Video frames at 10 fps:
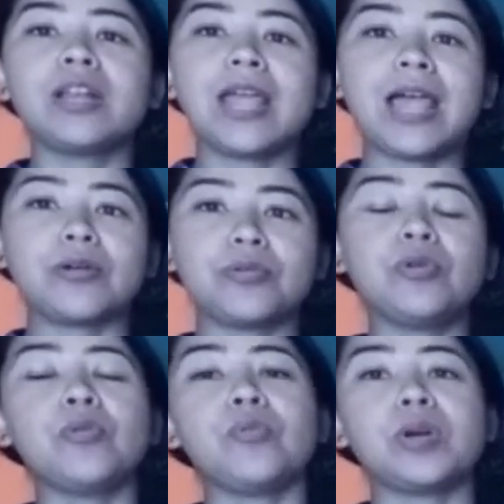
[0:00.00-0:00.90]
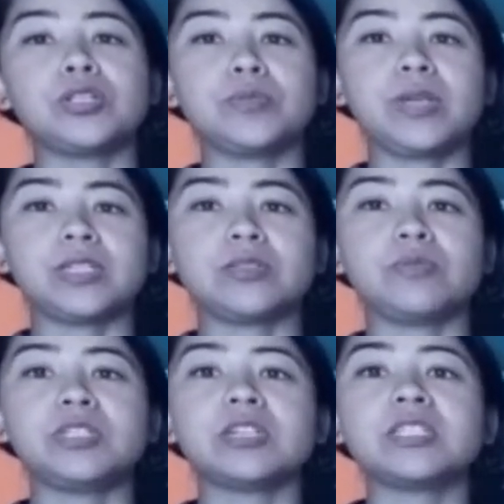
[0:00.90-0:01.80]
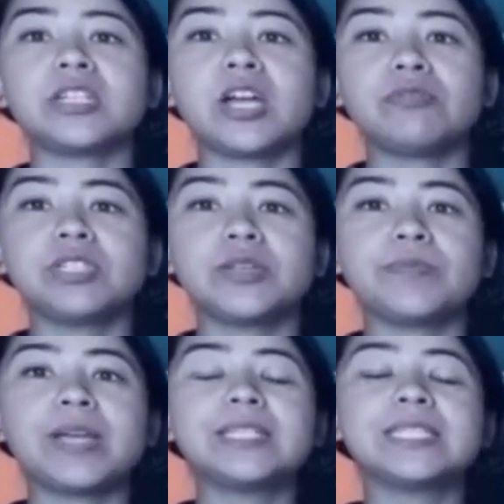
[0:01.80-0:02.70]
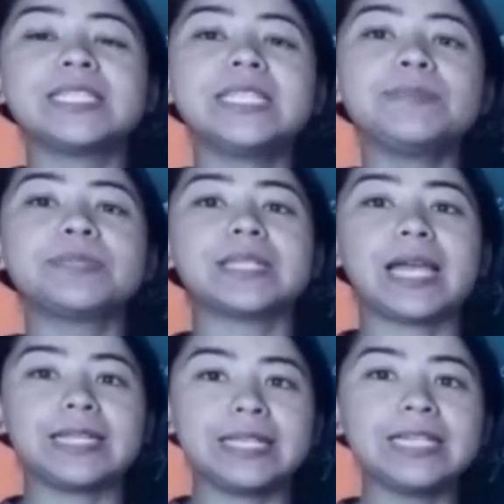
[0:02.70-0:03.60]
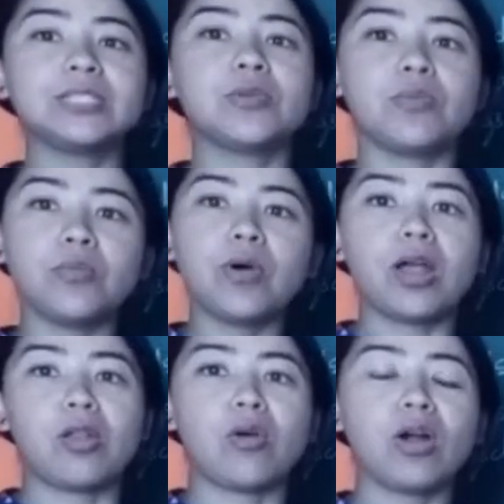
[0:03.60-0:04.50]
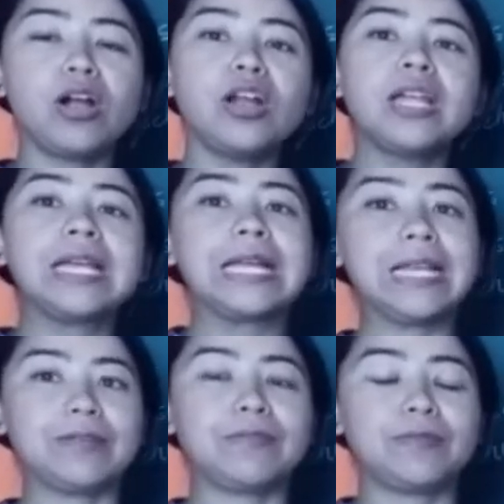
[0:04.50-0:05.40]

narrow waterways which are surrounded by steep-sided wall or cliff.